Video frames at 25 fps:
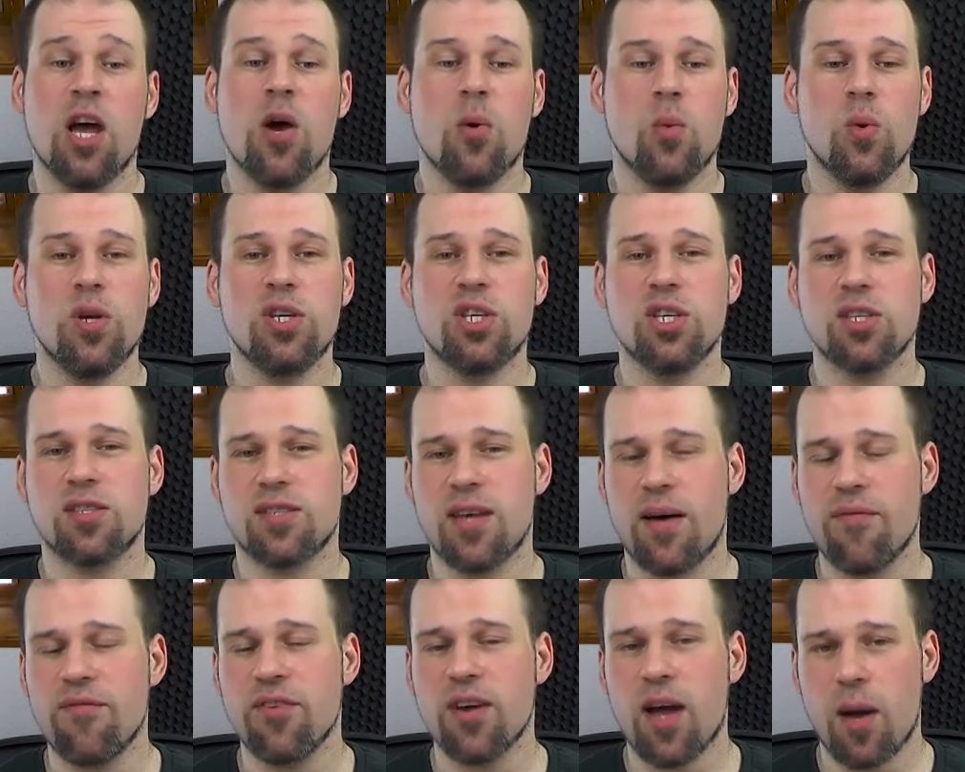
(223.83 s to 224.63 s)
which is
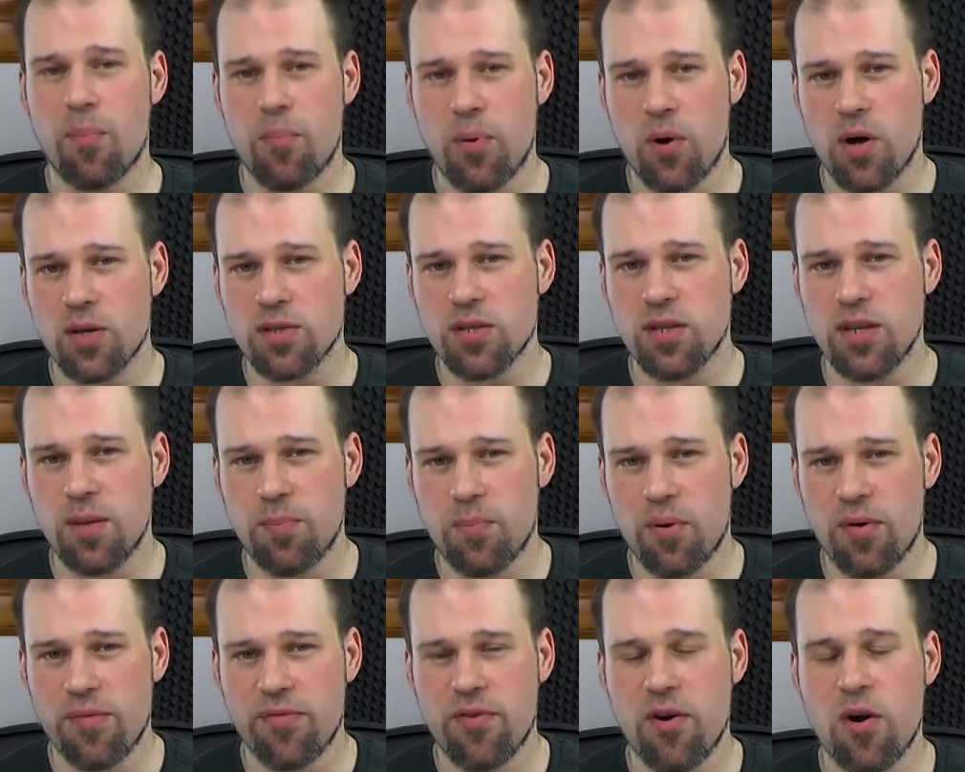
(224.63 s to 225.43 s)
something I personally
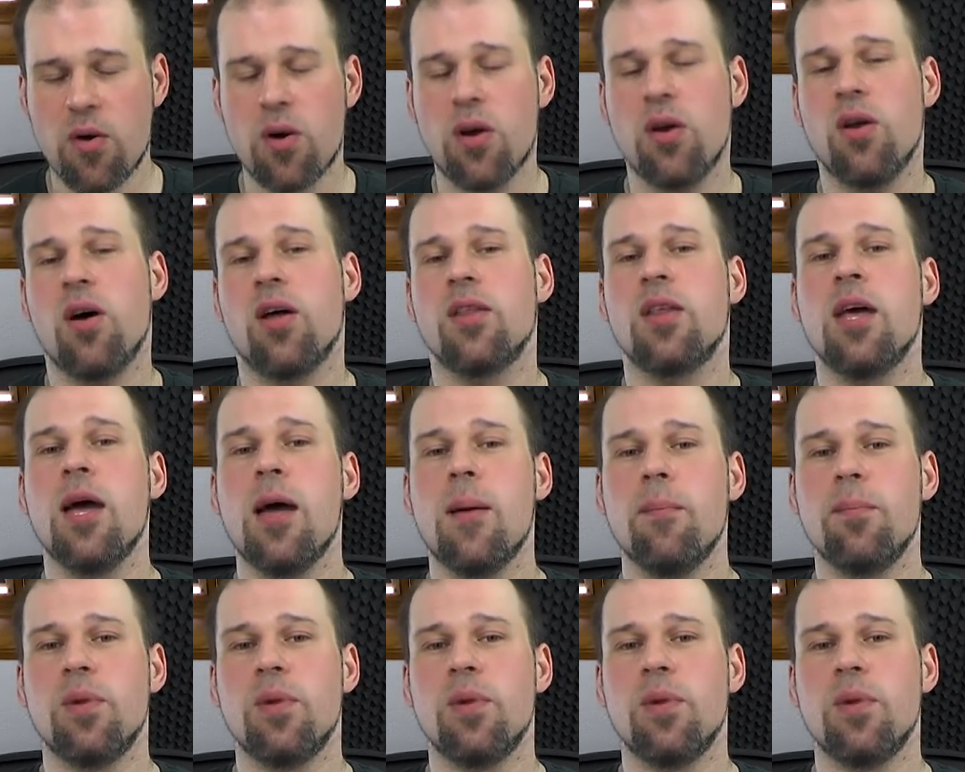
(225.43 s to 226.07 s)
prefer a lot,